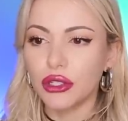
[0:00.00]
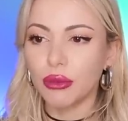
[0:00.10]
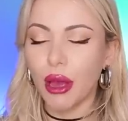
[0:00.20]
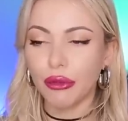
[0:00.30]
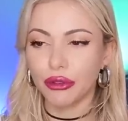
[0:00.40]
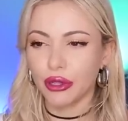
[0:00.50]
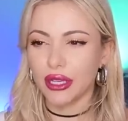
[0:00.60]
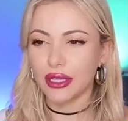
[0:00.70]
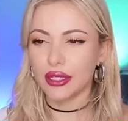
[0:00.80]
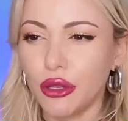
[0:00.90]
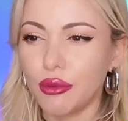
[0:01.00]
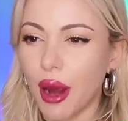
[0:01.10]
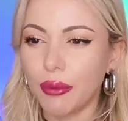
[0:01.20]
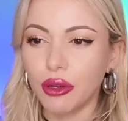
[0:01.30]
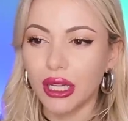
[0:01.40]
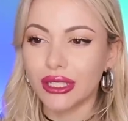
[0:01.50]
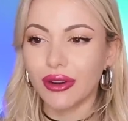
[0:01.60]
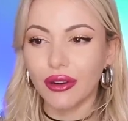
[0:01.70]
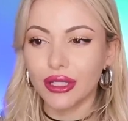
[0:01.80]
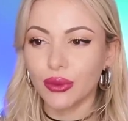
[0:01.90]
your mouth to his. You wrap your legs
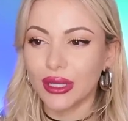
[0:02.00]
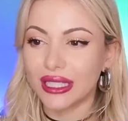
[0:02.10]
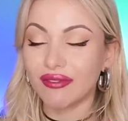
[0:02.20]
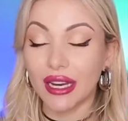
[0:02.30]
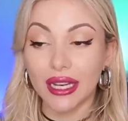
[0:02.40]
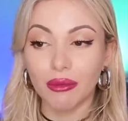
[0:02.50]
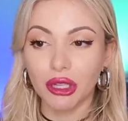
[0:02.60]
around his waist, inviting him